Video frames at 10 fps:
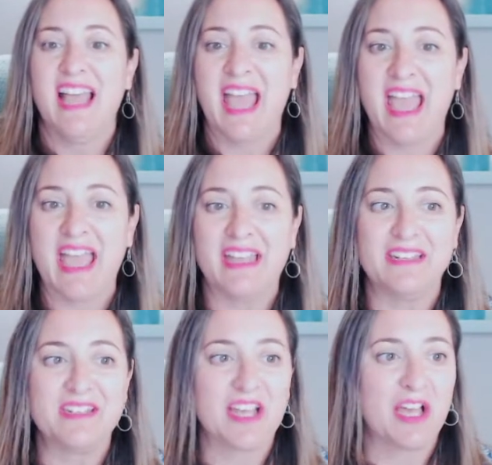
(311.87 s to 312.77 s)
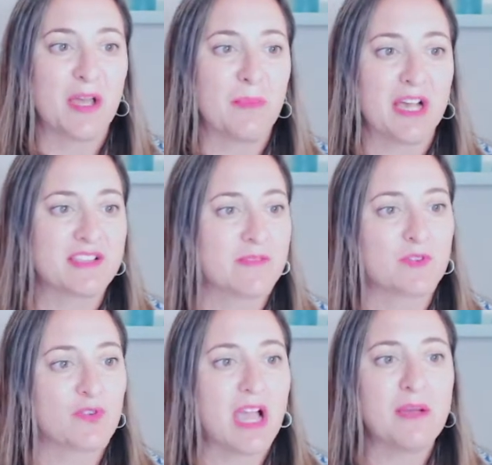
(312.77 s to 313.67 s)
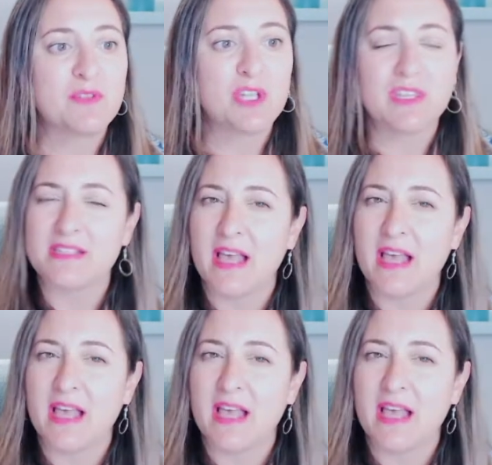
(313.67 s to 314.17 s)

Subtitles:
and I subscribed to this.